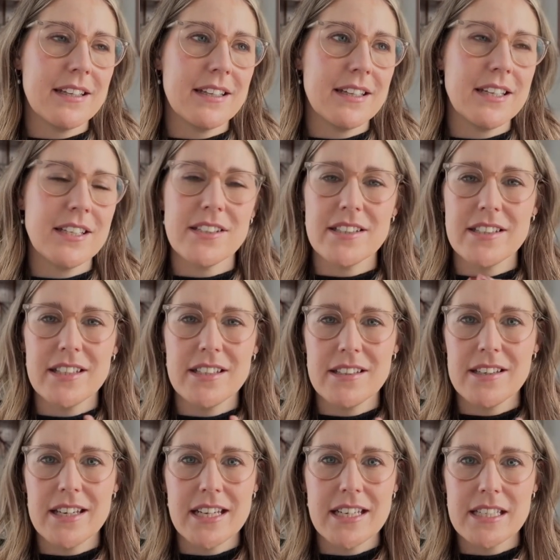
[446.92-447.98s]
it just
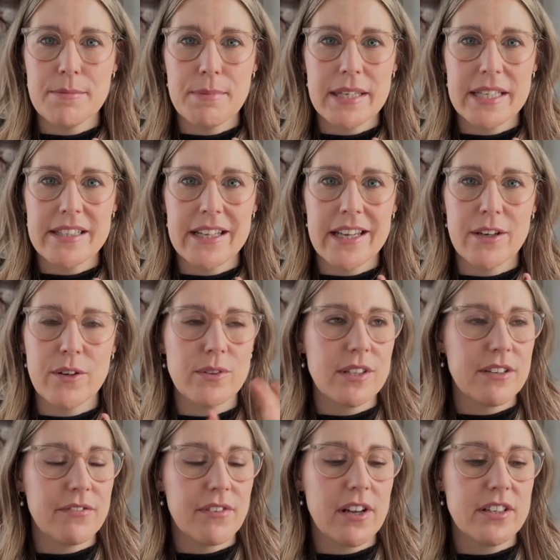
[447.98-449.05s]
didn't need to be sealed
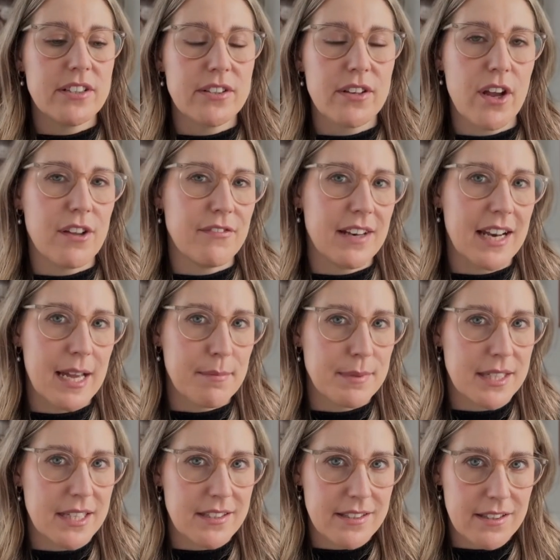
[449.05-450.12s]
if I just
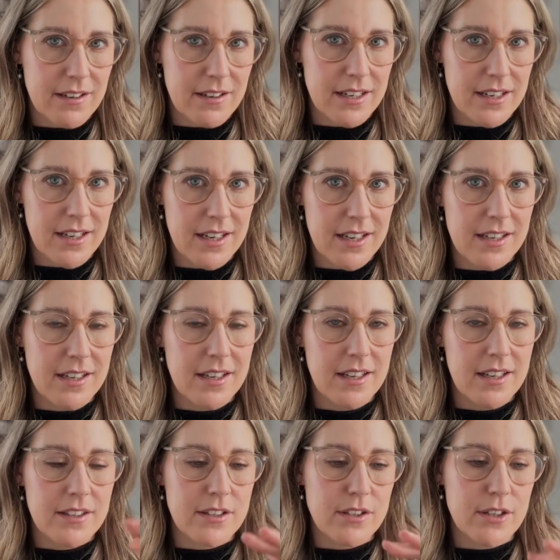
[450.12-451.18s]
overlapped it slightly,
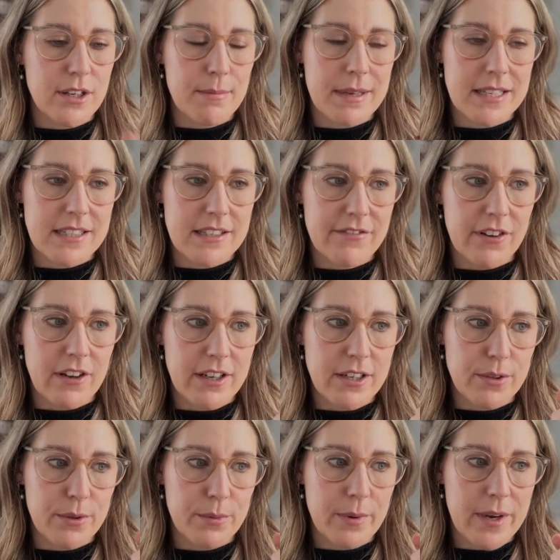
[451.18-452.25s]
the two bits of
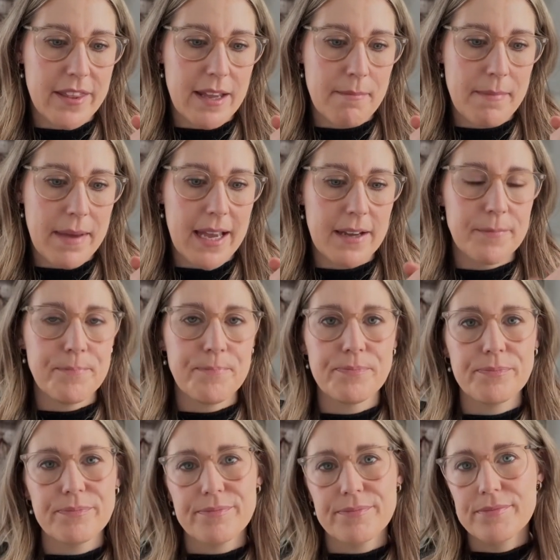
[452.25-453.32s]
vinyl where they met.
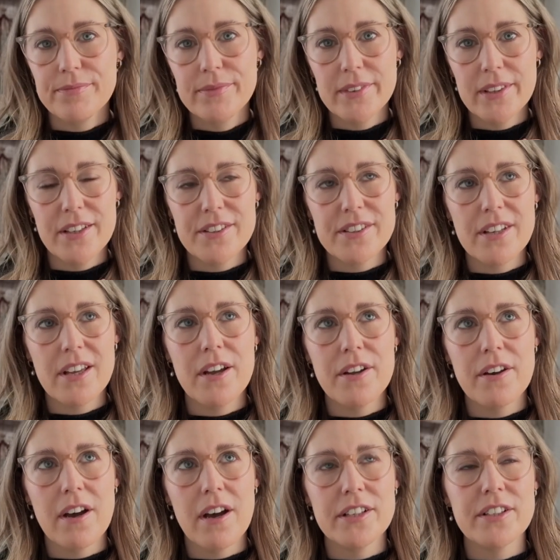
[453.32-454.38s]
So
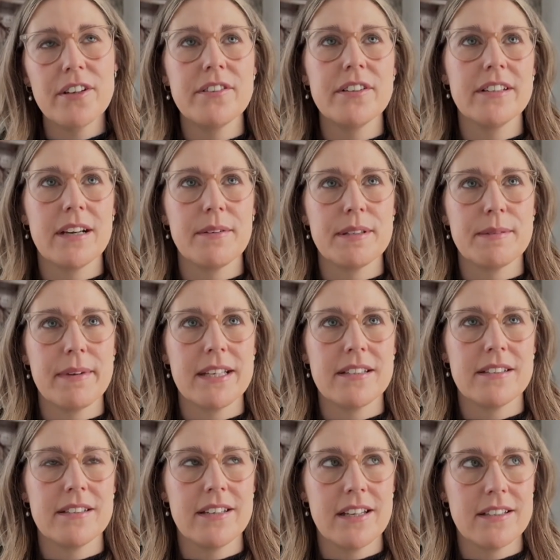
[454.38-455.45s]
I don't think that was
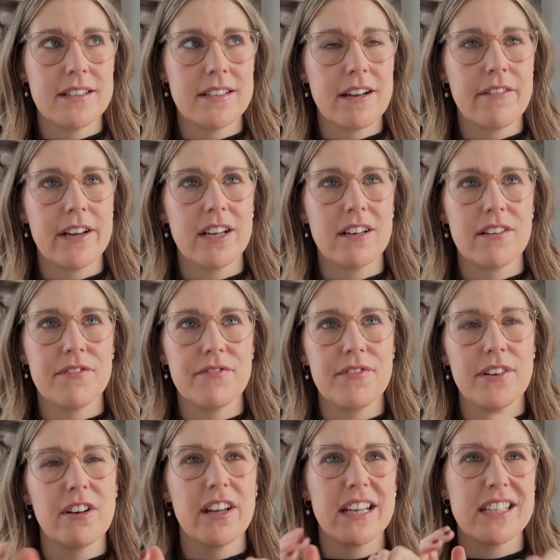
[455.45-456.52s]
necessary, and I
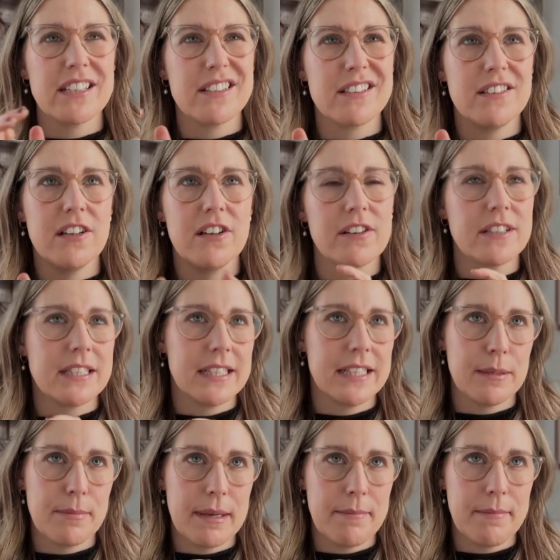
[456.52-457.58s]
feel like it just looks a
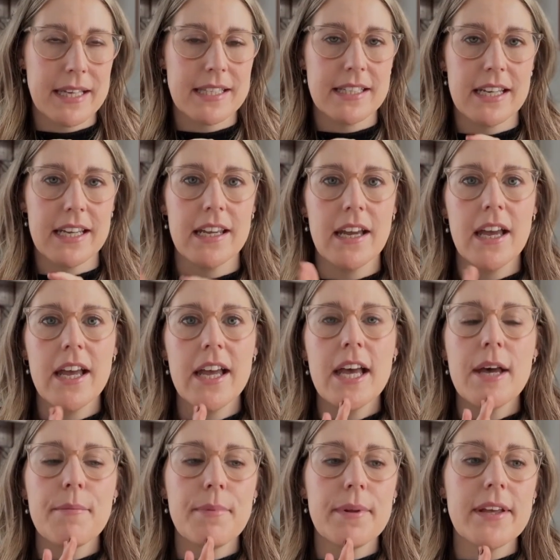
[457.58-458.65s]
little bit messy.
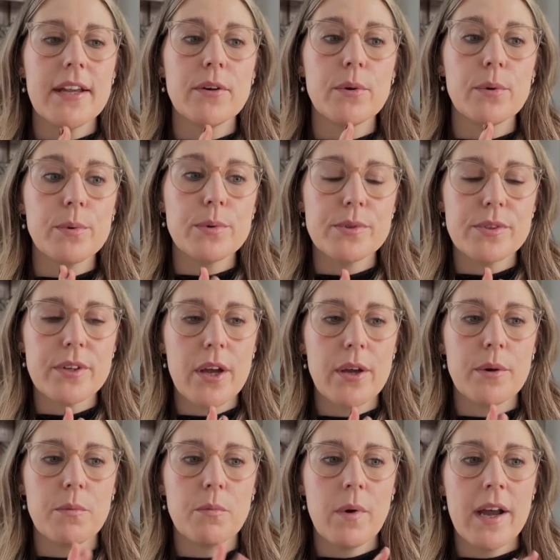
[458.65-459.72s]
But then
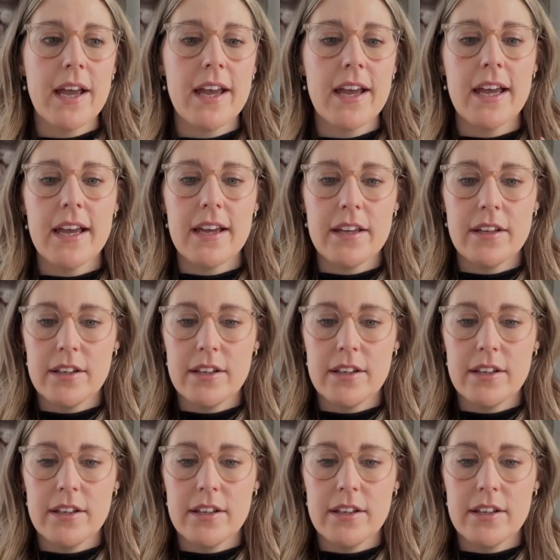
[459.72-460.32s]
also where,